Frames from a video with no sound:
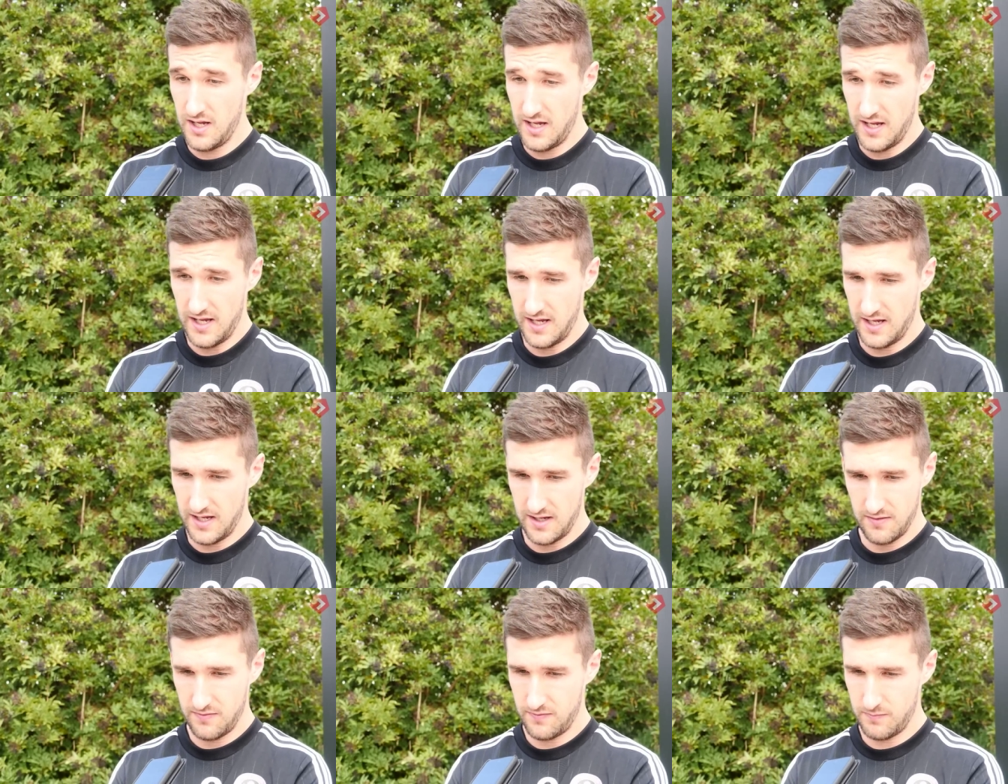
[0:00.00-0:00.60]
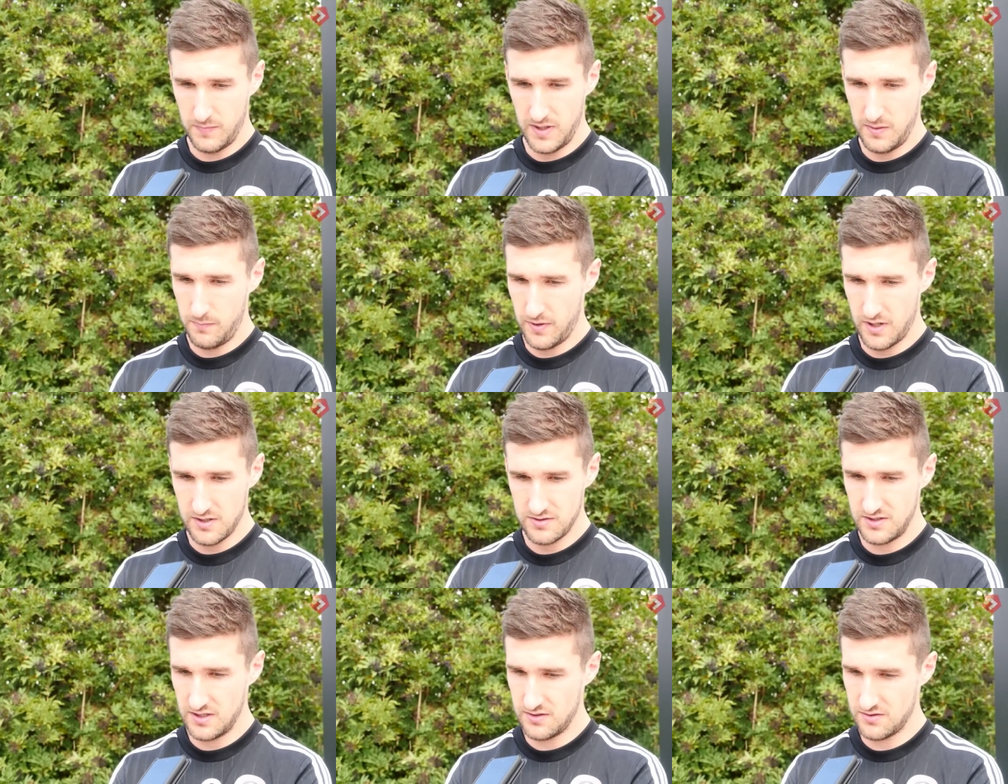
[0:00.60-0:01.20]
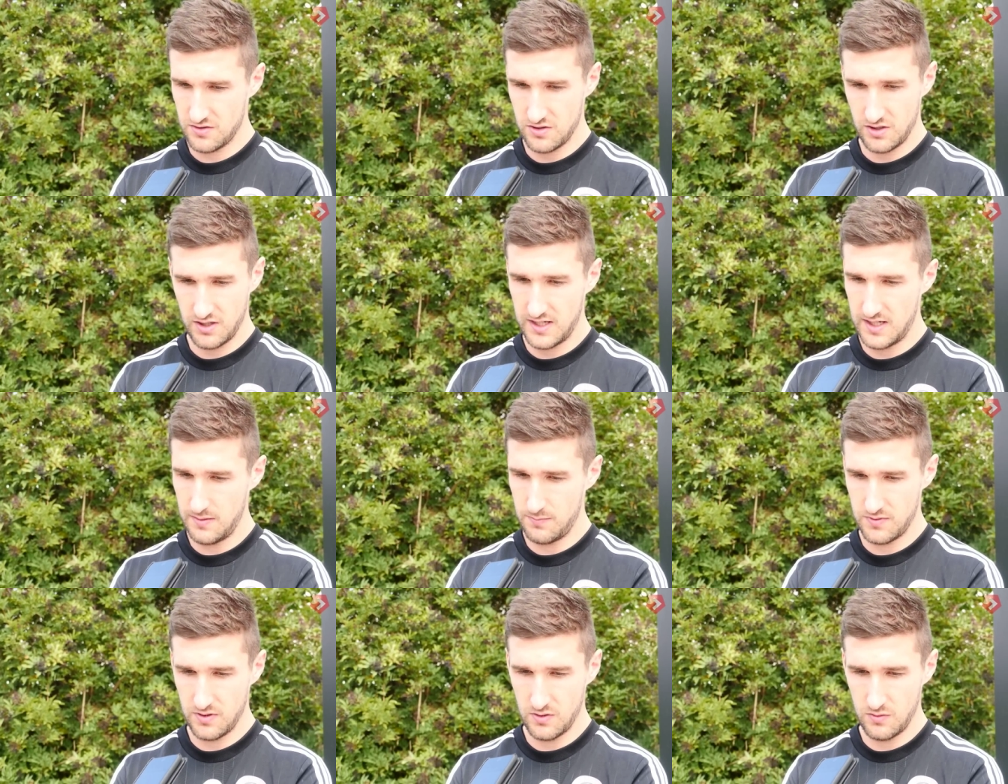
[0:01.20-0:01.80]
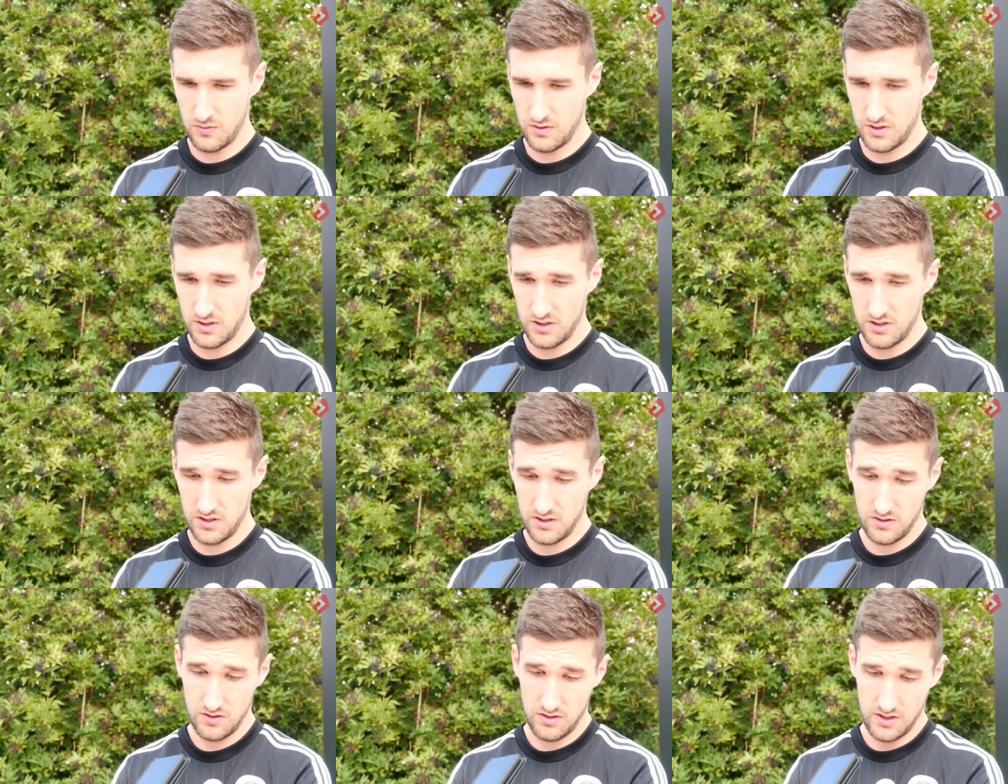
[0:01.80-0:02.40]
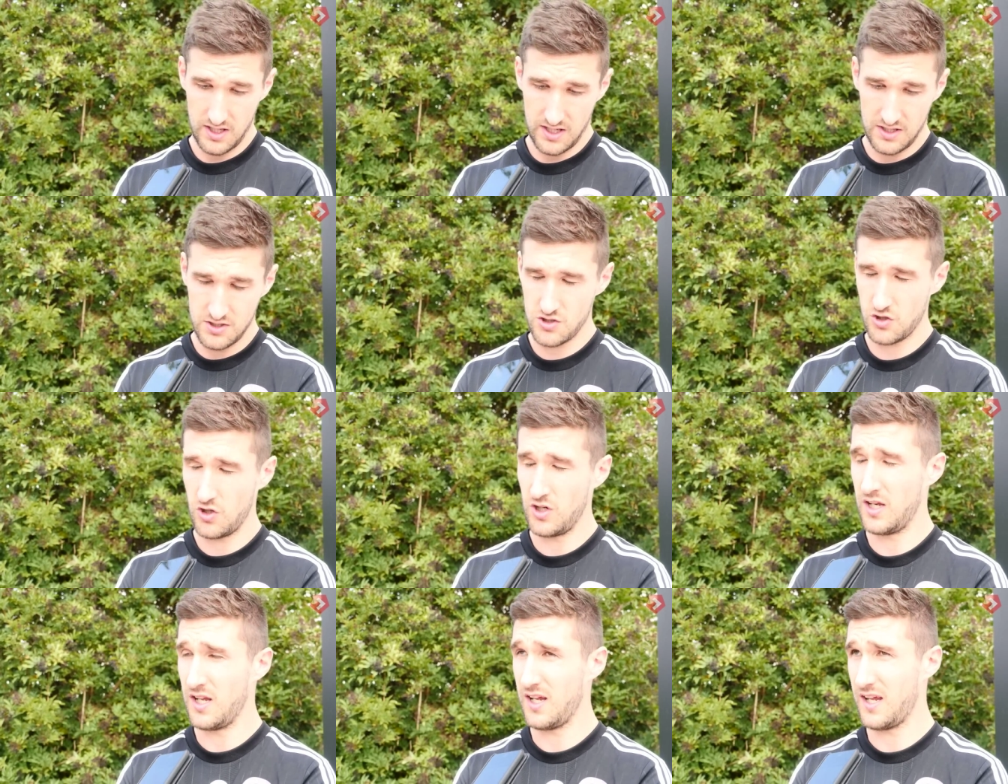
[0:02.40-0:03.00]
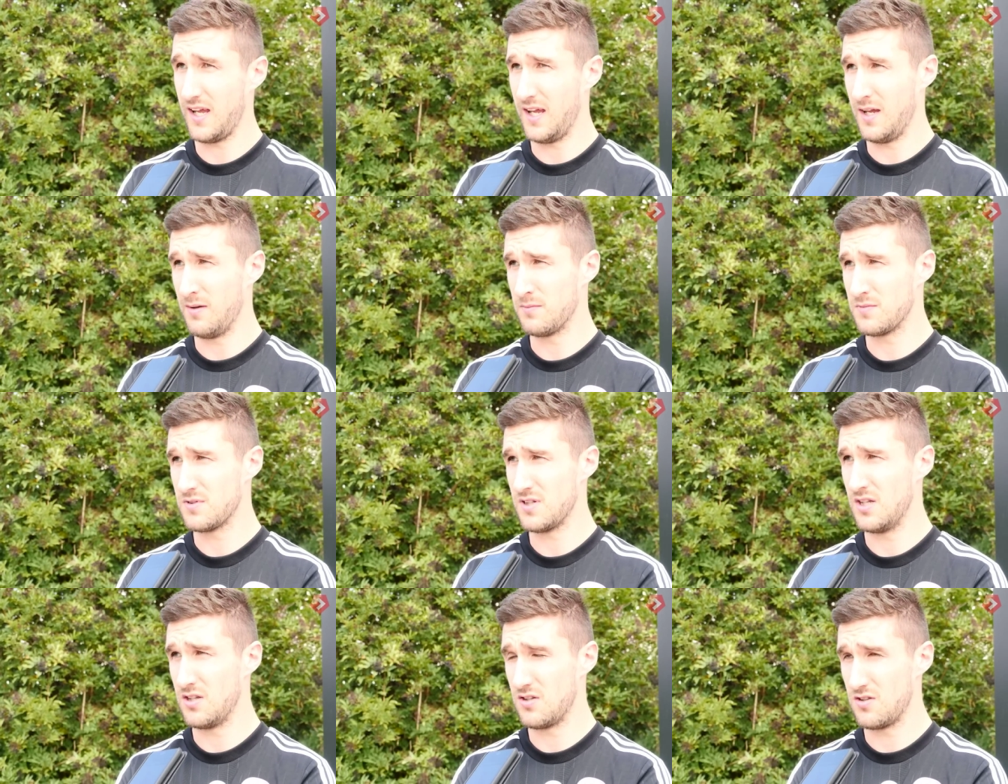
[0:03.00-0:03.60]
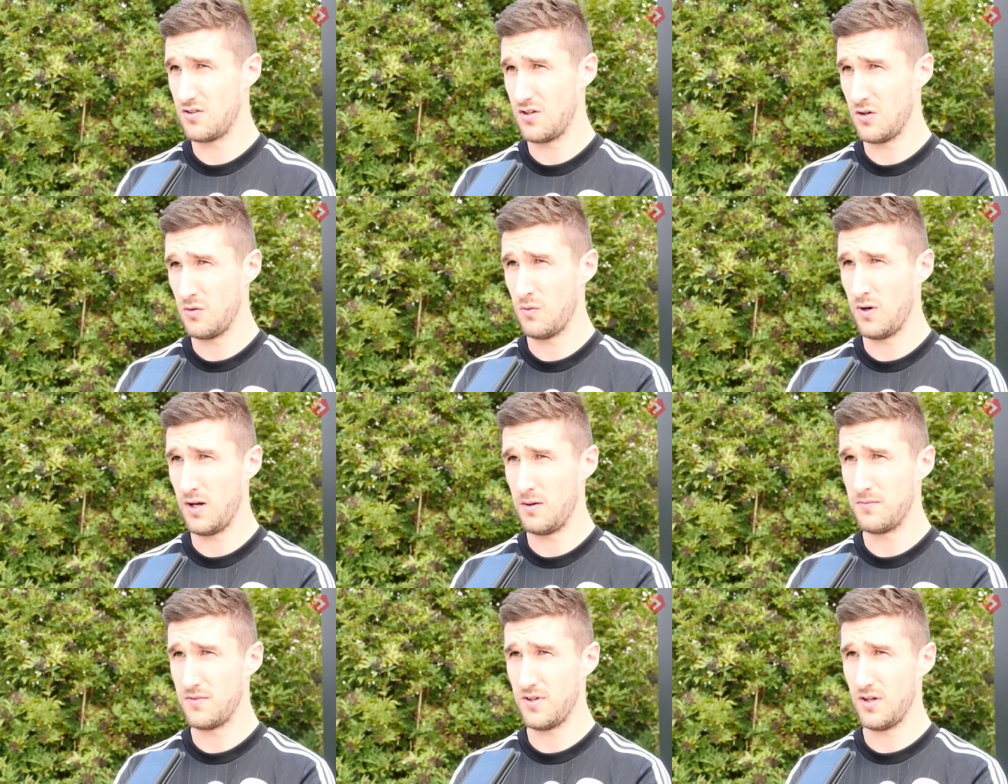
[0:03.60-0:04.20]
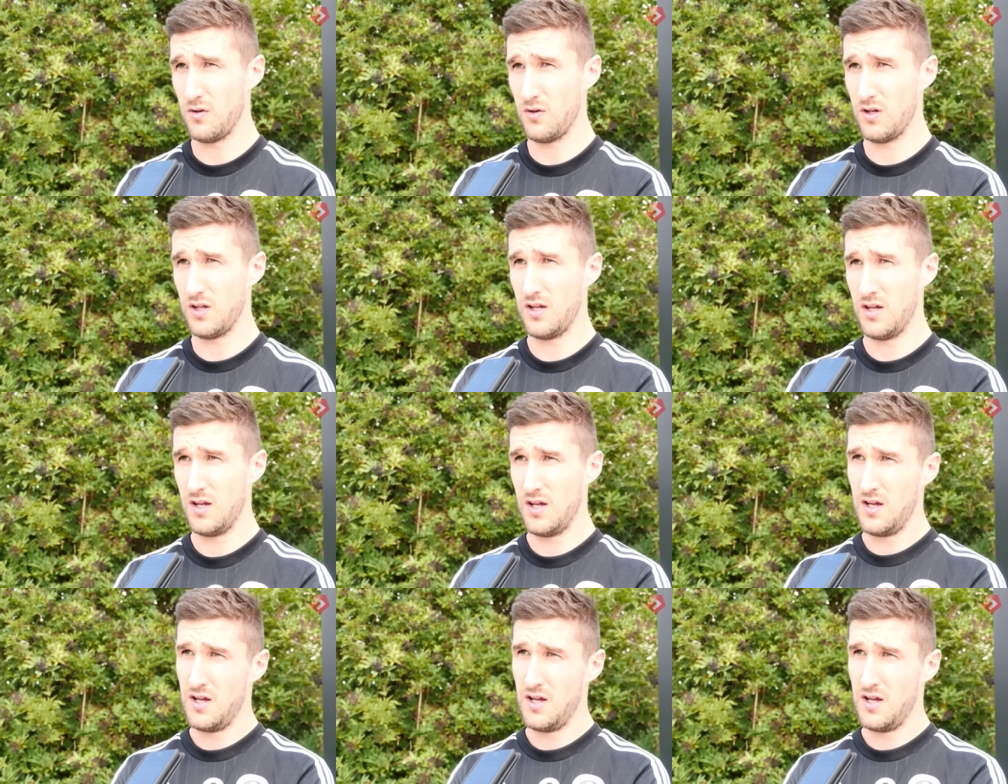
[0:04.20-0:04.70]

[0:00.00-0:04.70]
For me personally, I just got to keep doing, enjoying the games and doing what I'm doing.